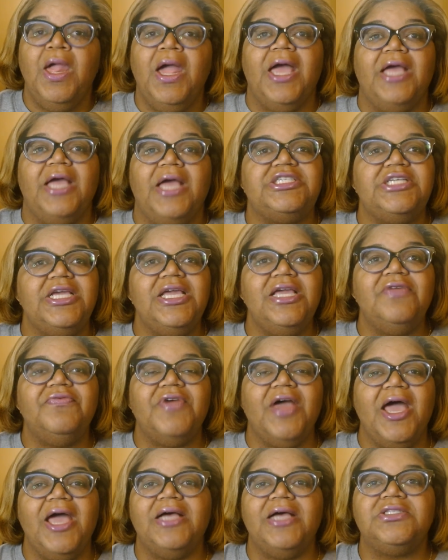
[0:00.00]
And she
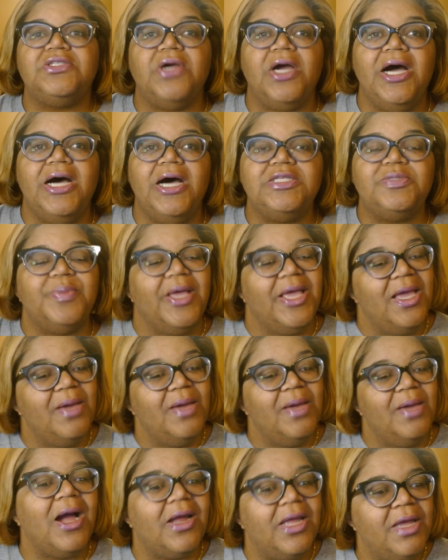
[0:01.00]
even asked her husband, am
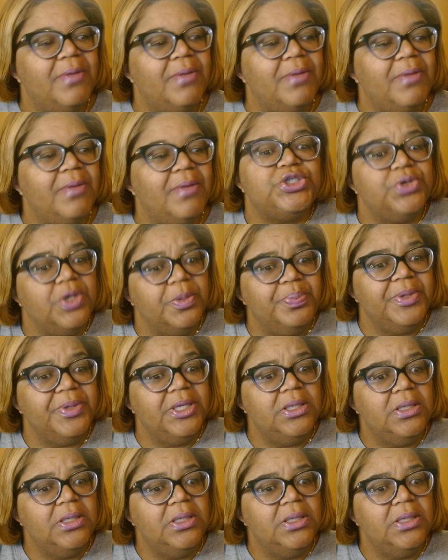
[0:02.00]
I tripping?